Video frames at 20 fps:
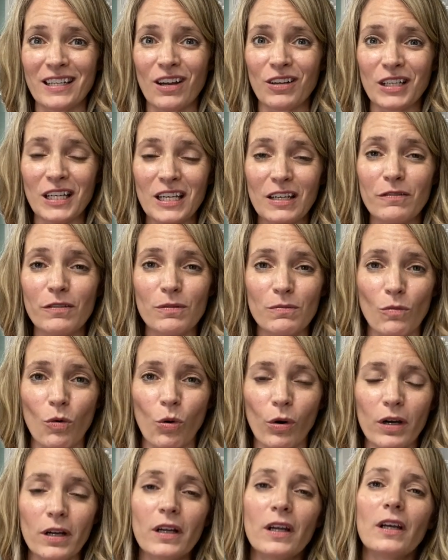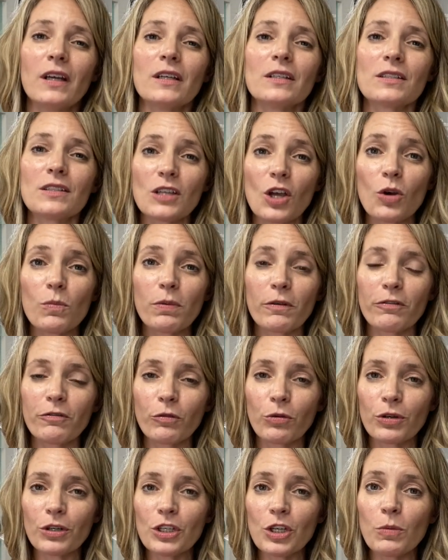out even more. So
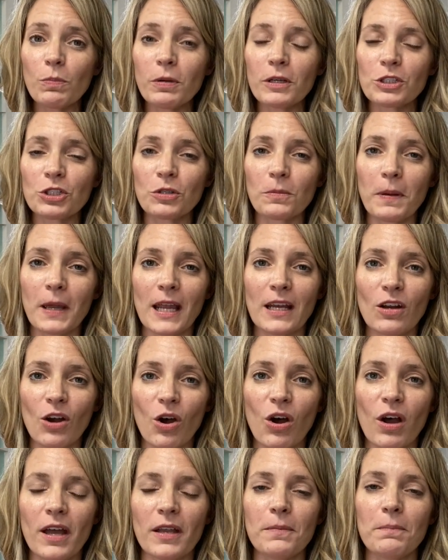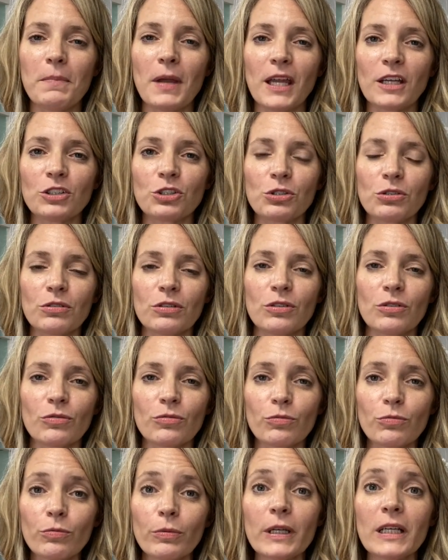before you put your paint on, make sure you're
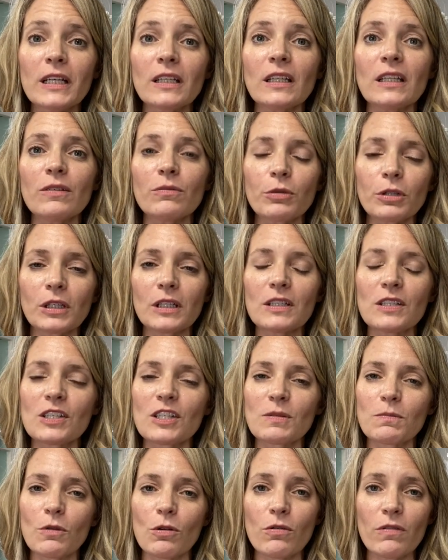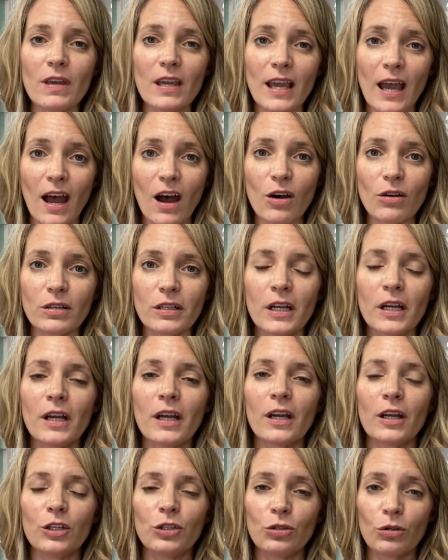really, really smoothing out
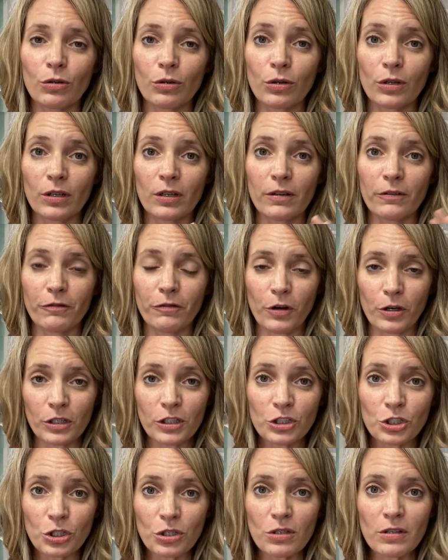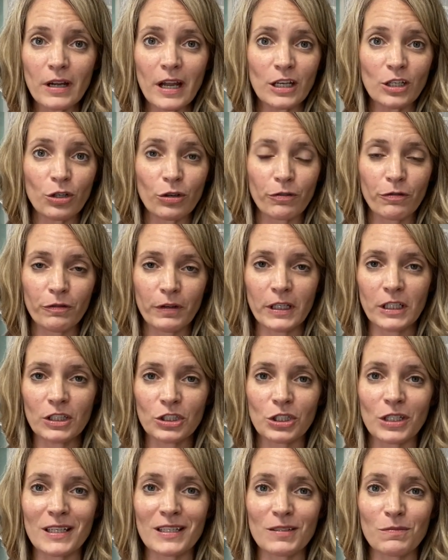your furniture and your
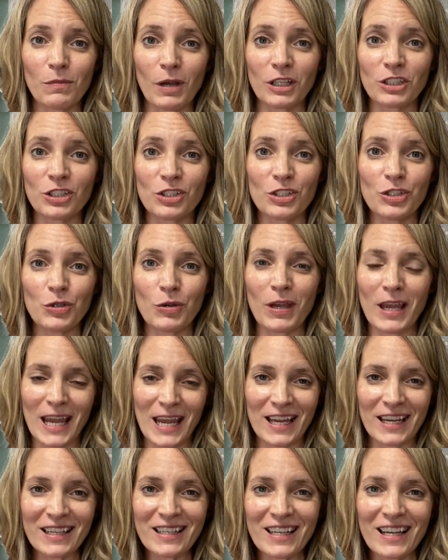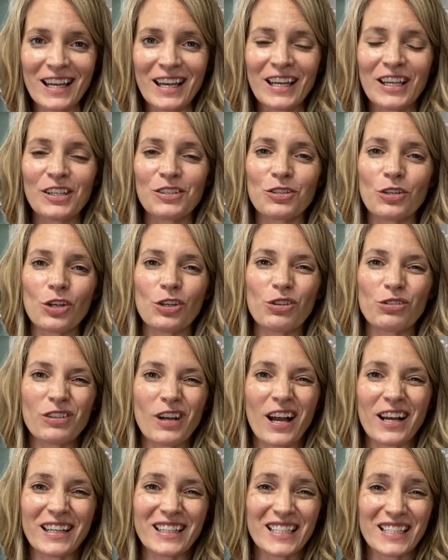finish as much as you can, so you're
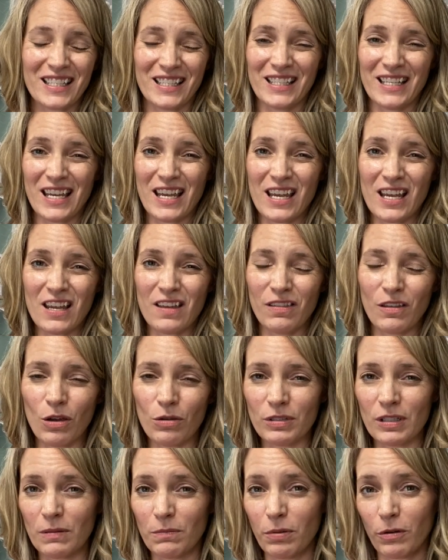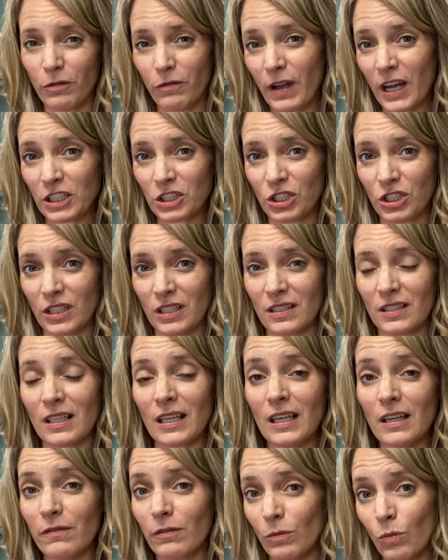not going to see those imperfections
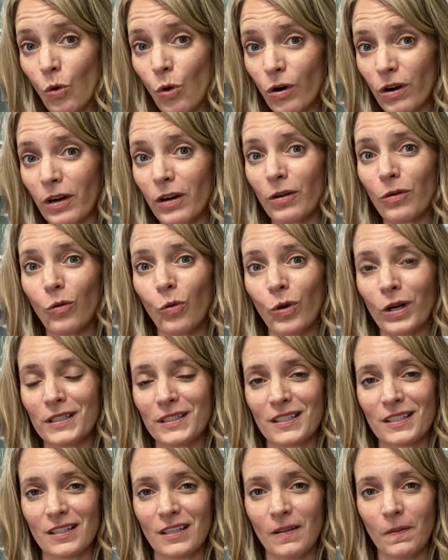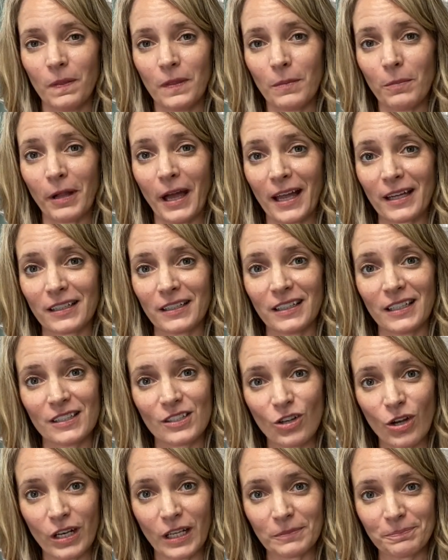even more once the black
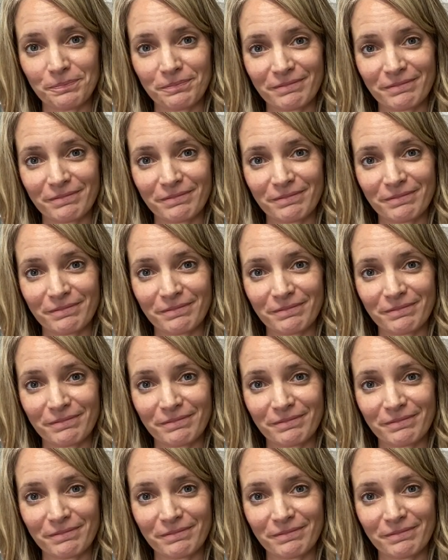gets on it.